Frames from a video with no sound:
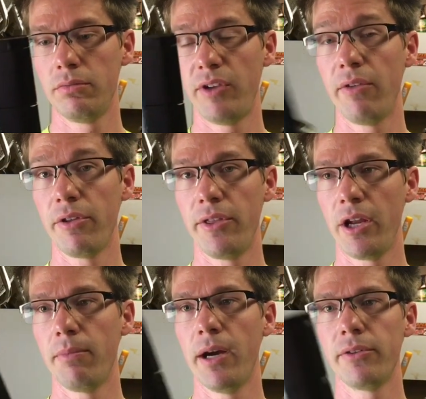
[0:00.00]
favorite
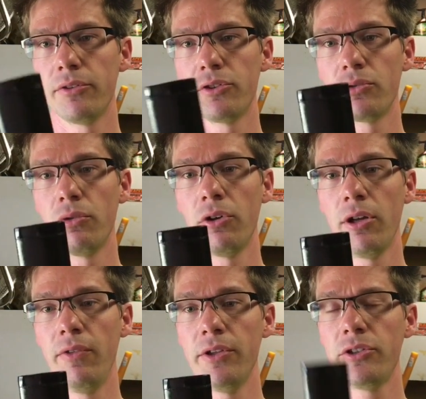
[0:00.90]
thing about this
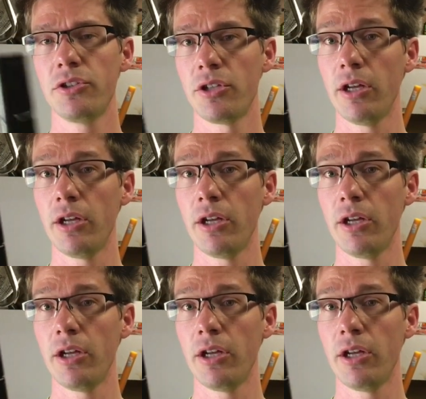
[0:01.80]
sword. This is